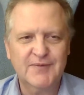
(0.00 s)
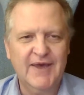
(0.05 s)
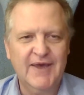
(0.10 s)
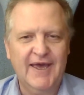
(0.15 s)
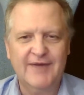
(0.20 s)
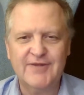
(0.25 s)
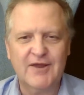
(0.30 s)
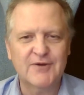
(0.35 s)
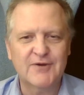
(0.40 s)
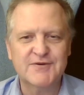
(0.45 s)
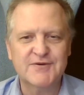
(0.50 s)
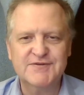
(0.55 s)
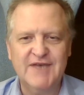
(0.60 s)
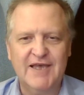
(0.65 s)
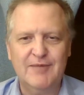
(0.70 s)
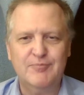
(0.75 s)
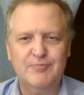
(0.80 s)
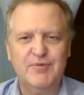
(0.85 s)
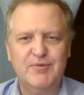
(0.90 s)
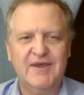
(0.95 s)
Okay, they don't
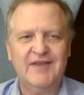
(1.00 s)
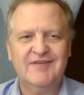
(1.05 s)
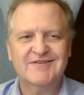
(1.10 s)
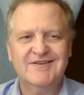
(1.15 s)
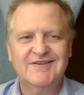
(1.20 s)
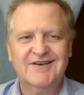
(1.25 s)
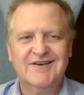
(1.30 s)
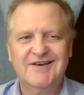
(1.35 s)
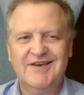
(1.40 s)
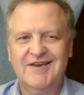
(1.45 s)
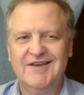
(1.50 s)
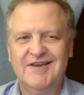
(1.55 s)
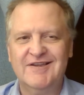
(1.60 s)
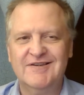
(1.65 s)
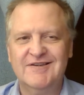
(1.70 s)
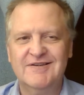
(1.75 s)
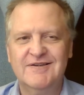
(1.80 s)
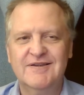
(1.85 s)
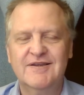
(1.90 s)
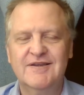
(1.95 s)
say pizza
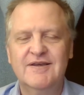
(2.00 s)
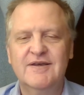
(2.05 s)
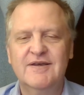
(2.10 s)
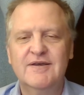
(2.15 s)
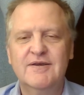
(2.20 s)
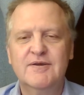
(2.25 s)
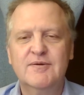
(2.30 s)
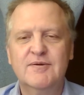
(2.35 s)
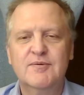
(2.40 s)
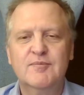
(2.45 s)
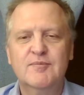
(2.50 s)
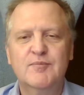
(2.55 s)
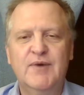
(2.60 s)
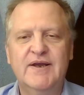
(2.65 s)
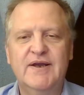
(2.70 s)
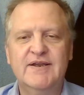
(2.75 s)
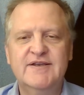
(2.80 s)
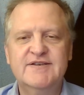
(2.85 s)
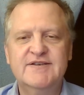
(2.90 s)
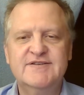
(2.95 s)
N,
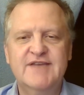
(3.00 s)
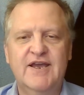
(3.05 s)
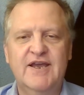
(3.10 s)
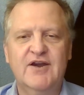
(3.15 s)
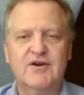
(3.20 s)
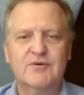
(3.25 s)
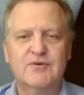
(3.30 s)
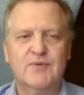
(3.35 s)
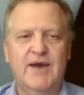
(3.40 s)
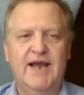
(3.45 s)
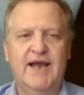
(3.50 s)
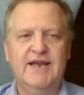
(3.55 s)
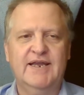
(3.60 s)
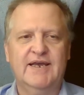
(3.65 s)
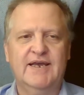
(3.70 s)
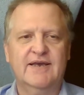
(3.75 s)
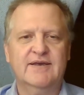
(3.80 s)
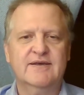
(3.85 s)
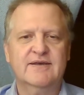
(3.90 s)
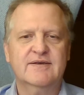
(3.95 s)
but it's there in
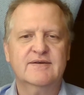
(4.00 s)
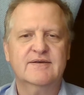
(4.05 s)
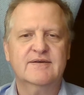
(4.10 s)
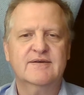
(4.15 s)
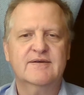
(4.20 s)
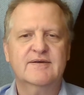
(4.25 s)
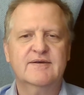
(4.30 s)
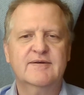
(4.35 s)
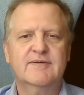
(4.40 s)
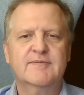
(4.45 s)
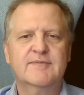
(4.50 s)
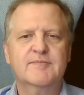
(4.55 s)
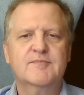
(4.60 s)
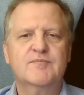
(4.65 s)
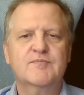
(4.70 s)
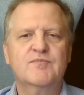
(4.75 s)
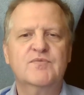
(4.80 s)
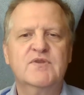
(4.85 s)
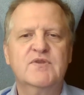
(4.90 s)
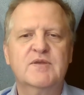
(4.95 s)
writing.
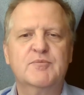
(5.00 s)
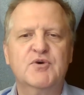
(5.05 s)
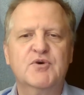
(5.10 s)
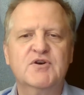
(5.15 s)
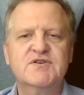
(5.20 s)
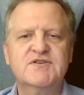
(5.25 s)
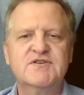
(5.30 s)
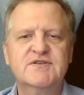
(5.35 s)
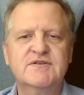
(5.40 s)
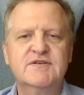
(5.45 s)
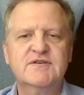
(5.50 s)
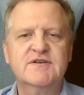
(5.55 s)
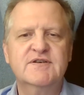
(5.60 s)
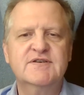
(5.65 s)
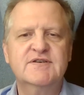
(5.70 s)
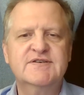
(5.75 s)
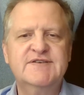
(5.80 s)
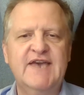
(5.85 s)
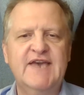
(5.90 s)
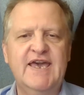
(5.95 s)
The person
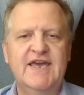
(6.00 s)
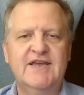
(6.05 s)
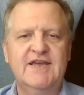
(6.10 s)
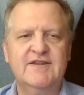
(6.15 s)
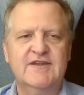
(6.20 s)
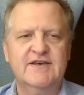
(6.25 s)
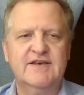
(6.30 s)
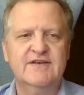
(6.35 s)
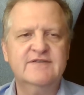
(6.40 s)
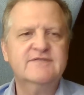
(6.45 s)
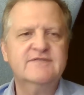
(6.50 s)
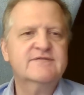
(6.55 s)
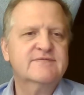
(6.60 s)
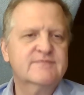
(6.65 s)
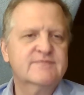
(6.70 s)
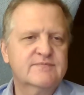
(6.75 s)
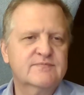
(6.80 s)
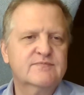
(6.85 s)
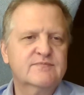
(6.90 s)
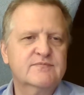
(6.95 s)
saying
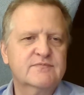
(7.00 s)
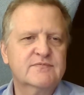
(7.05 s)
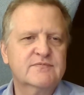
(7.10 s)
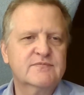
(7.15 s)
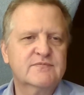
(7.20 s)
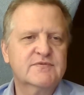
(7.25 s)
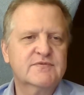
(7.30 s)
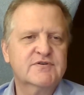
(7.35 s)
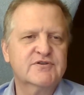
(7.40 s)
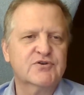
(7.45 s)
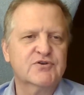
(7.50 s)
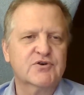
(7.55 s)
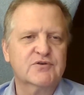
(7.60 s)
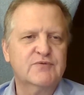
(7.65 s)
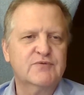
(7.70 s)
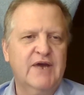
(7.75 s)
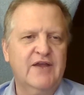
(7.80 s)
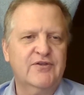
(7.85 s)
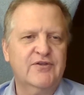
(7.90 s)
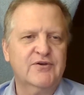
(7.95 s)
this
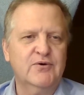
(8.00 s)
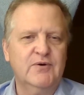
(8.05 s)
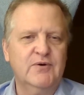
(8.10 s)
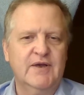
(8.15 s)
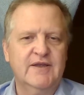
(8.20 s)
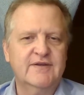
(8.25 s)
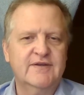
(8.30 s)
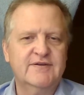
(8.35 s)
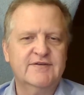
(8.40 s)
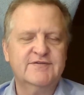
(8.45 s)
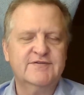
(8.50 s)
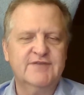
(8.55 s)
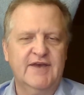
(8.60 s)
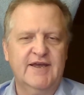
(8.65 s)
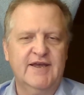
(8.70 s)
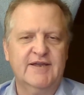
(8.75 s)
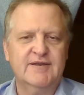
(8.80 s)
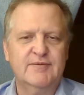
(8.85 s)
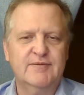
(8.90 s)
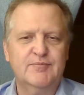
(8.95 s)
slurred right through it, just
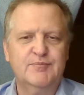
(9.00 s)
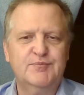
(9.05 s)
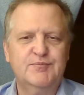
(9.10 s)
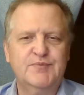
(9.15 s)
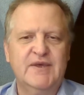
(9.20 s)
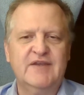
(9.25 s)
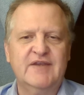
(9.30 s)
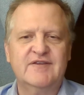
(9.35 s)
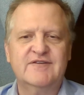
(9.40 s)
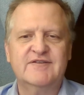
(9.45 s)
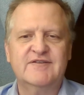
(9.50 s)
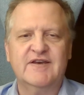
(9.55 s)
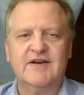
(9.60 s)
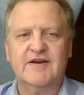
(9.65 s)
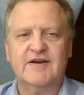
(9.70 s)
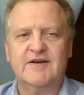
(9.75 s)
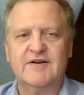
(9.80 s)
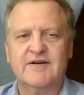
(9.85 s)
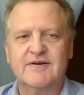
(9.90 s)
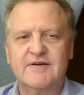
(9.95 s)
said
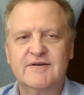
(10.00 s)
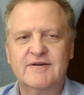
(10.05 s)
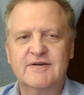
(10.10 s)
pizza,